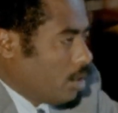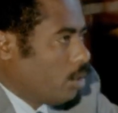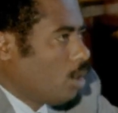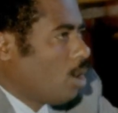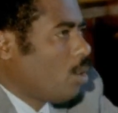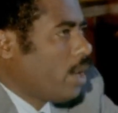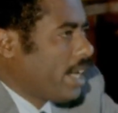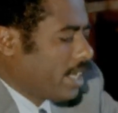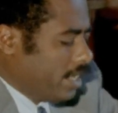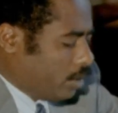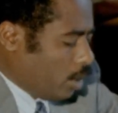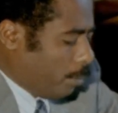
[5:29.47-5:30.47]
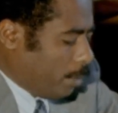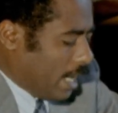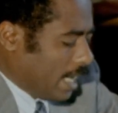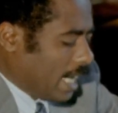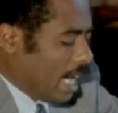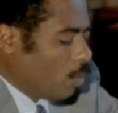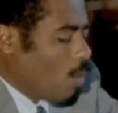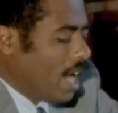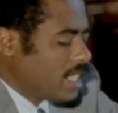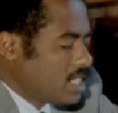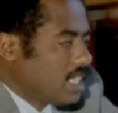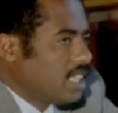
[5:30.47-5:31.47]
Nowhere in Ethiopia can
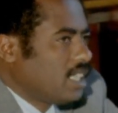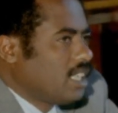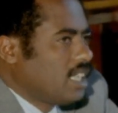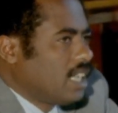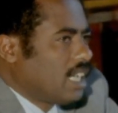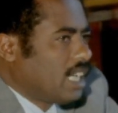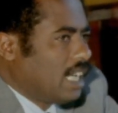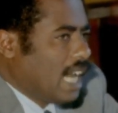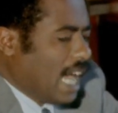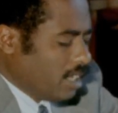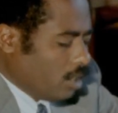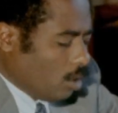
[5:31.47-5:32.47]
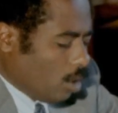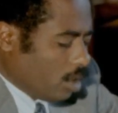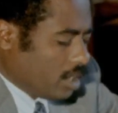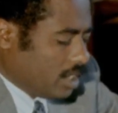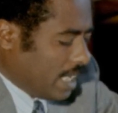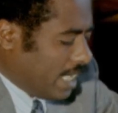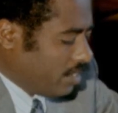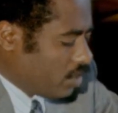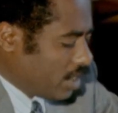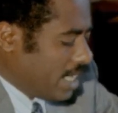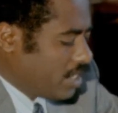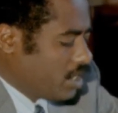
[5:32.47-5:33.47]
one see landlord-tenant
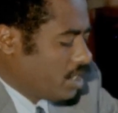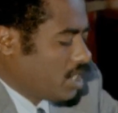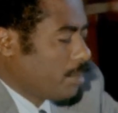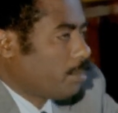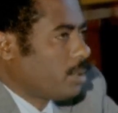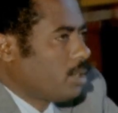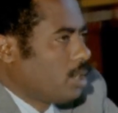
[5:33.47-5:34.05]
relationship